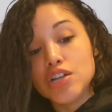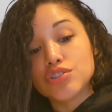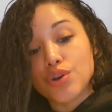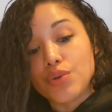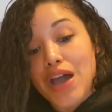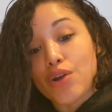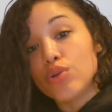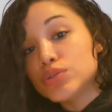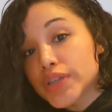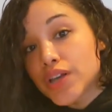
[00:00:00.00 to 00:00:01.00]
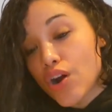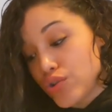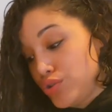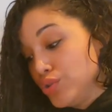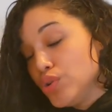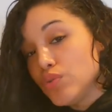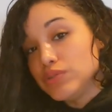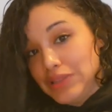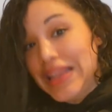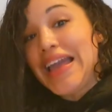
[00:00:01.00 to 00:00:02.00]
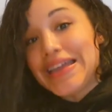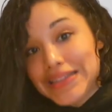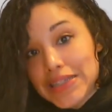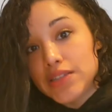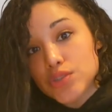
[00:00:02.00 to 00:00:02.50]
So not only are you likely